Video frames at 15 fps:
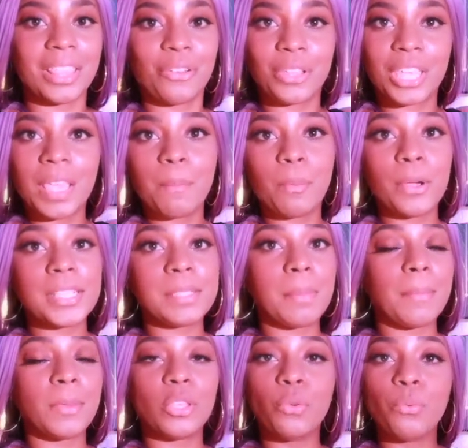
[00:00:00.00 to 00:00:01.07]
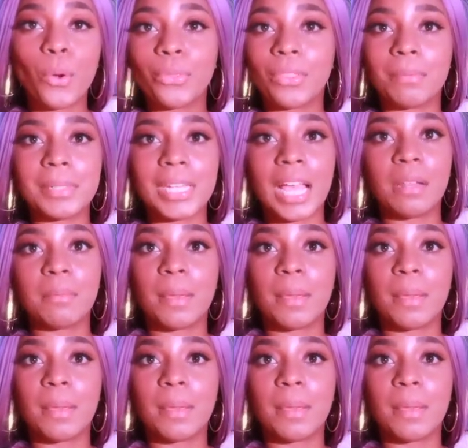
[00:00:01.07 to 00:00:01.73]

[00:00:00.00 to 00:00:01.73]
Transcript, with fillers: They're key points. Maybe you wrote them down.